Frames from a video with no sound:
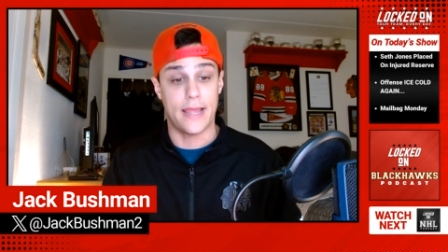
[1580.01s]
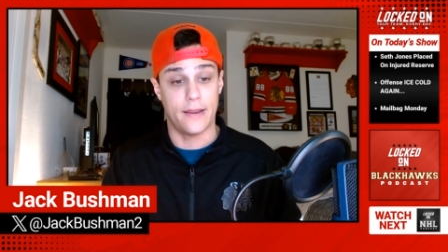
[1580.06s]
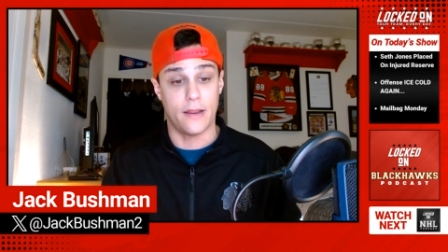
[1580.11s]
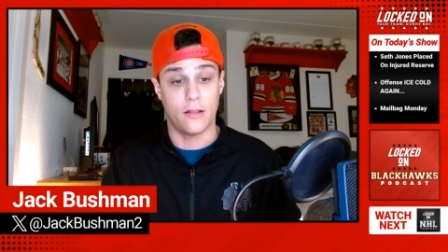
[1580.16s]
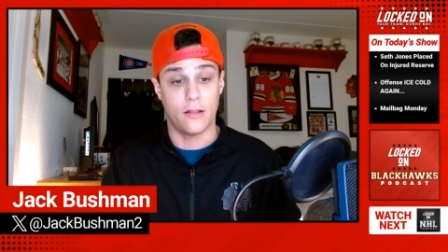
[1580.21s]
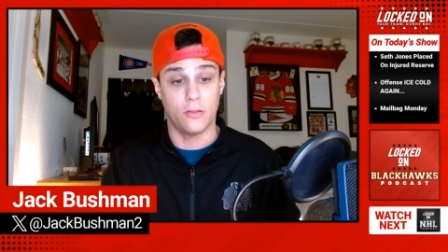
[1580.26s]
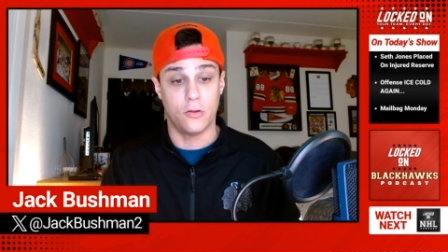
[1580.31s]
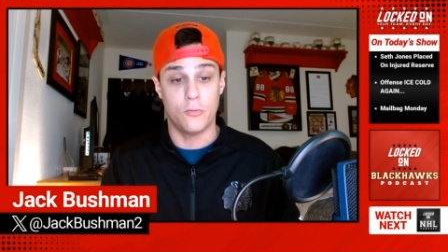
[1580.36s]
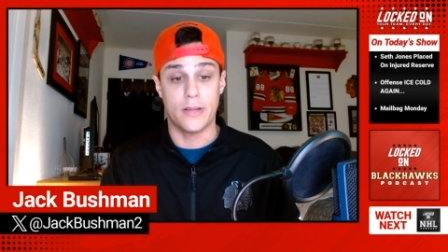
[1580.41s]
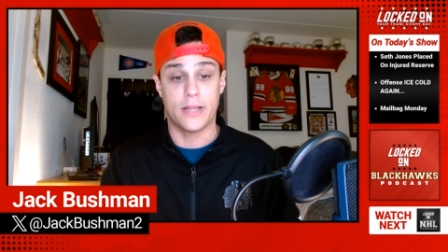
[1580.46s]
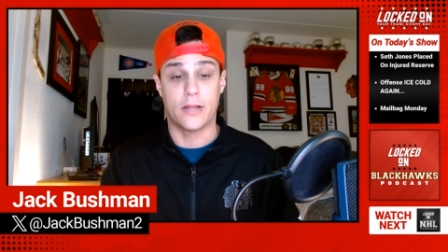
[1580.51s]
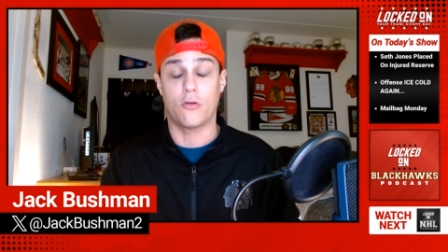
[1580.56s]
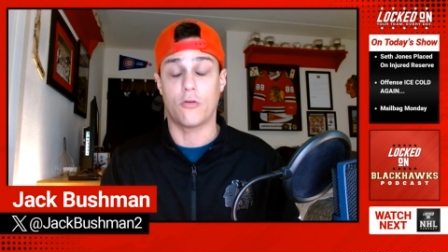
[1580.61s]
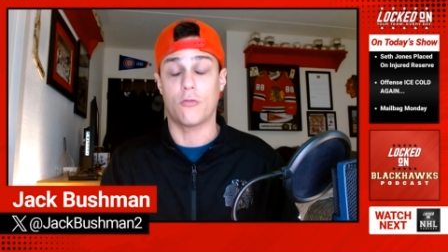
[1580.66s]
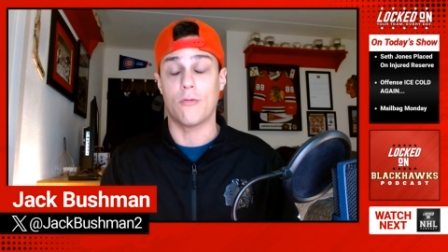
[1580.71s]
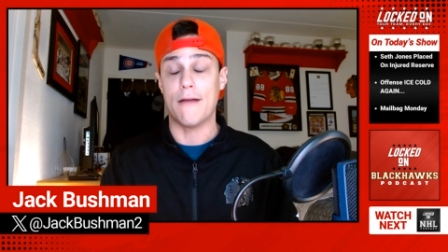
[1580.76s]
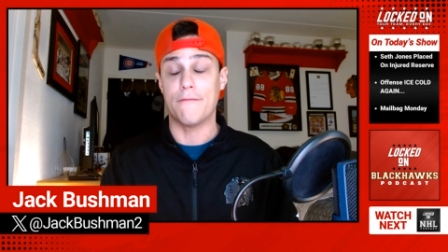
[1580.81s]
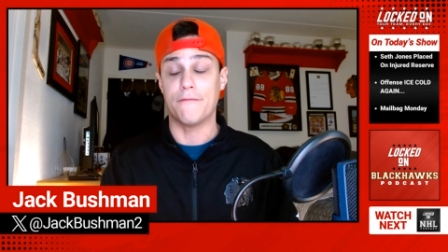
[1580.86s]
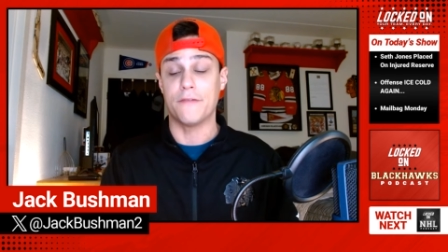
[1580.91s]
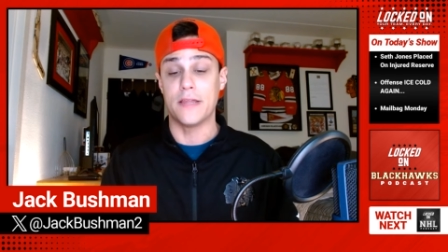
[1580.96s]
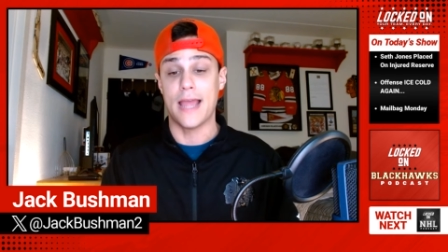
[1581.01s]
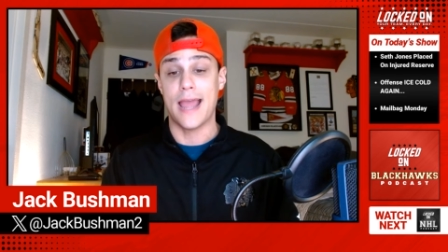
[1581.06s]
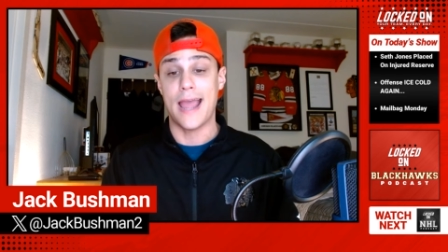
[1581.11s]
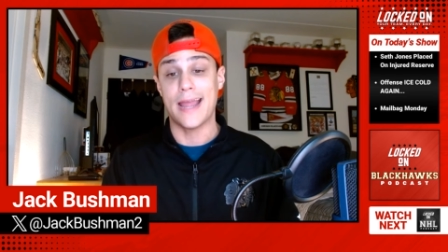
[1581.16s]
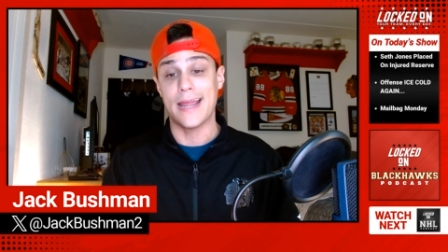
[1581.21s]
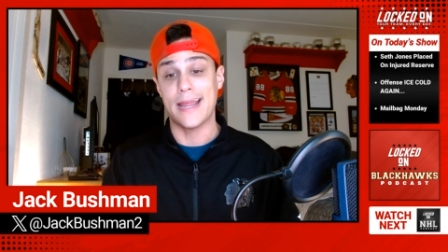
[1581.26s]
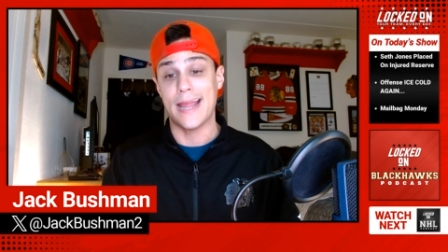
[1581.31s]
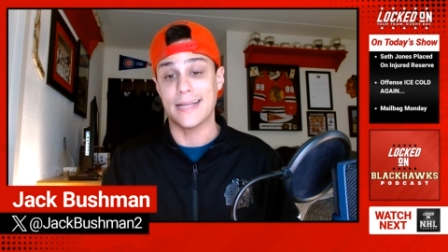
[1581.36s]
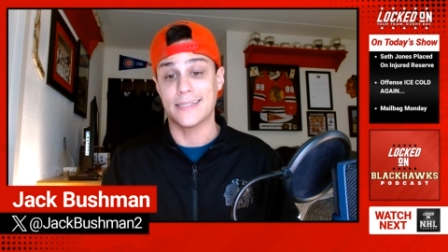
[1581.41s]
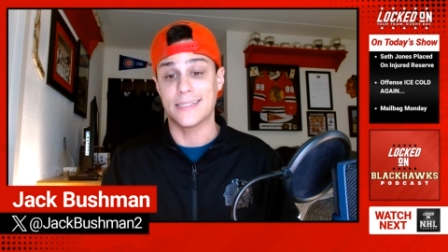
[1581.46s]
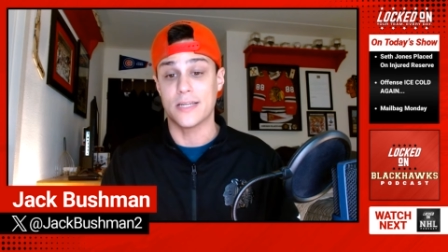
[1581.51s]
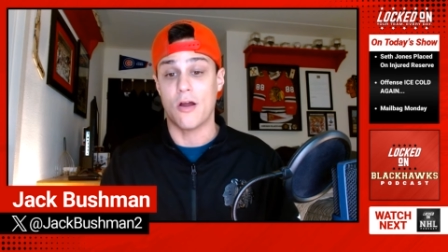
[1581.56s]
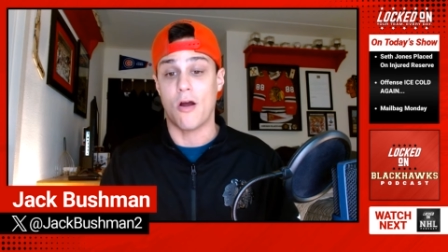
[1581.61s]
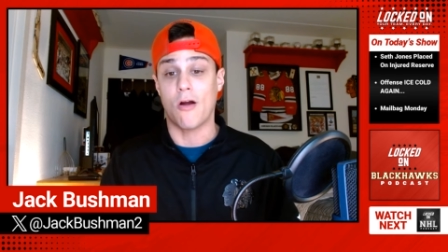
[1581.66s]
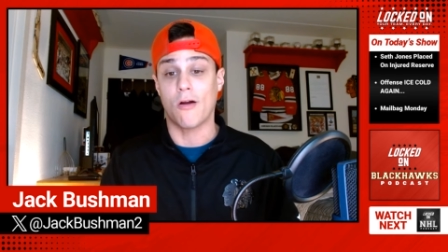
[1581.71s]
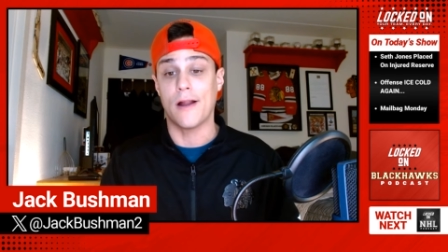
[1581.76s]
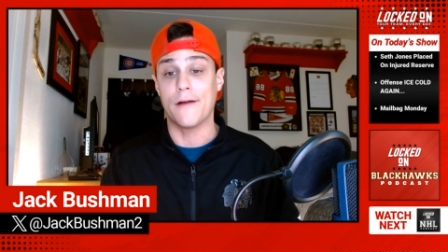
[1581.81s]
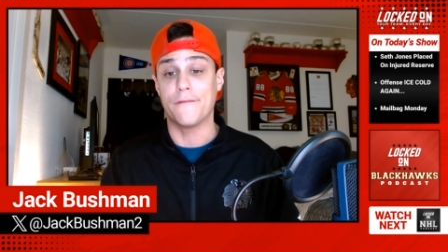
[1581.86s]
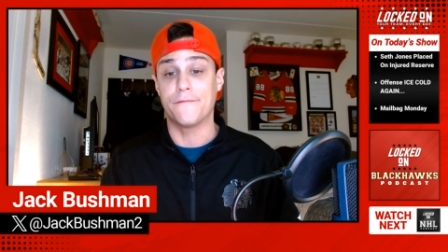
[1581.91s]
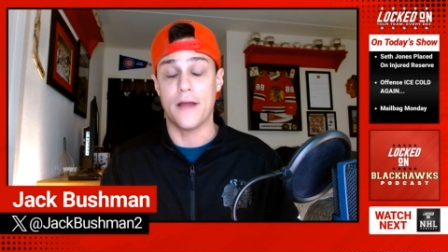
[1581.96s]
and Louis Crevier as an
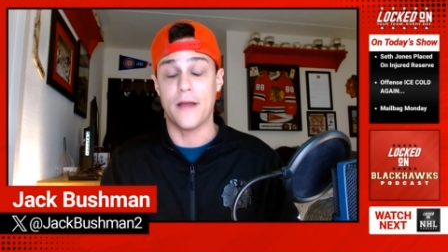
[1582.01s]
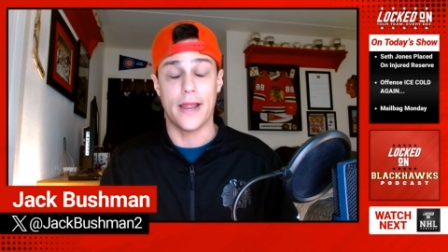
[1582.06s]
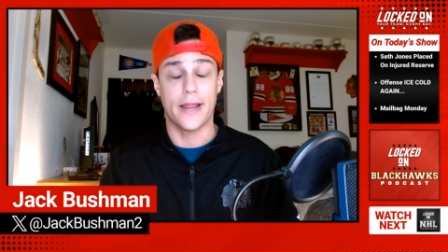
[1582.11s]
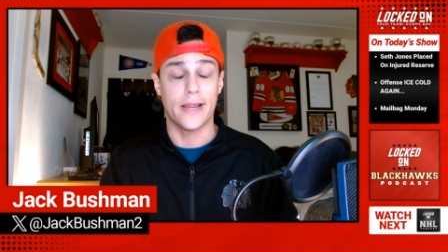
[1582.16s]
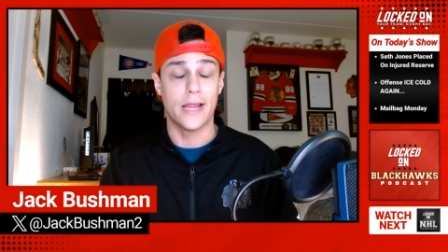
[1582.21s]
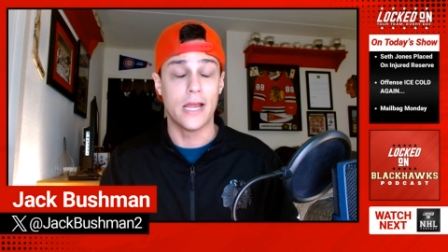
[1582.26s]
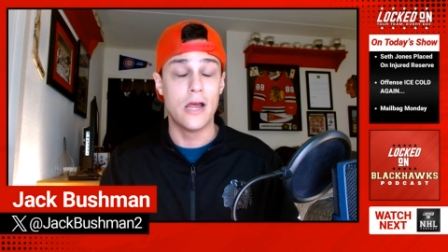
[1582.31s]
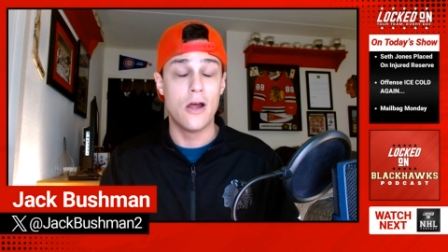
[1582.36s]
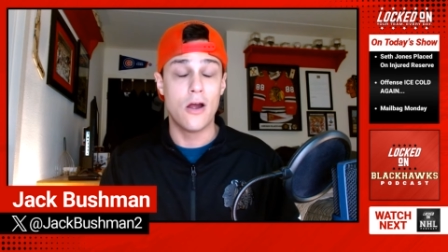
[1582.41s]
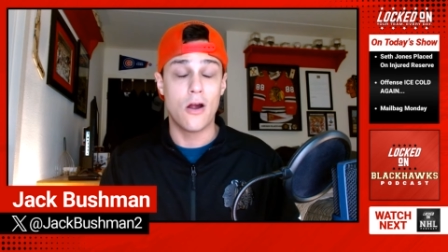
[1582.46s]
RFA